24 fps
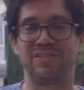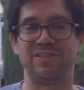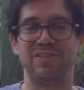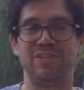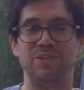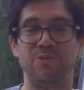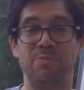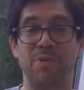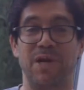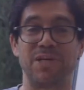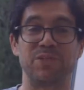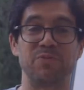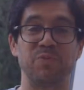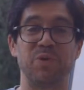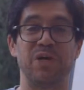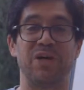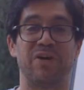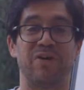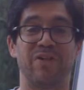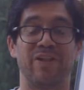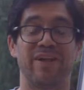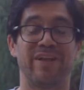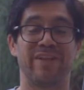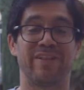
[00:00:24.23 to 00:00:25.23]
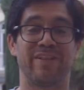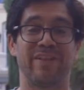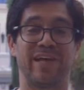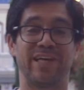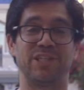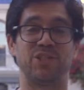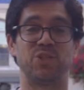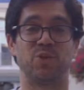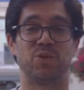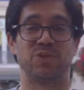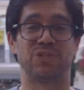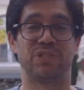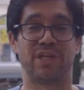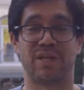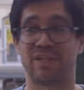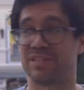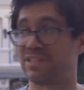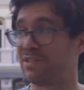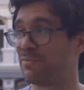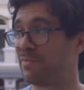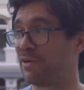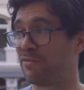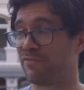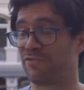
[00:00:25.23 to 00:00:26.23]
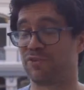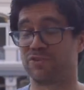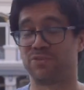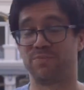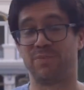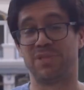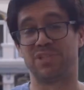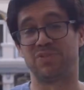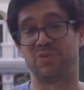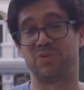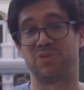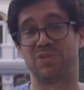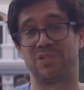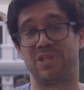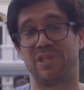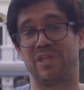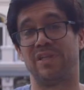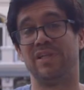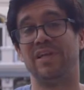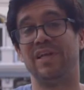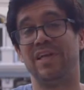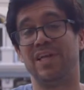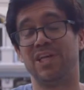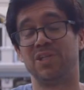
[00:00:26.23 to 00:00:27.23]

you might as well, like Joel Salatin, my first mentor, said,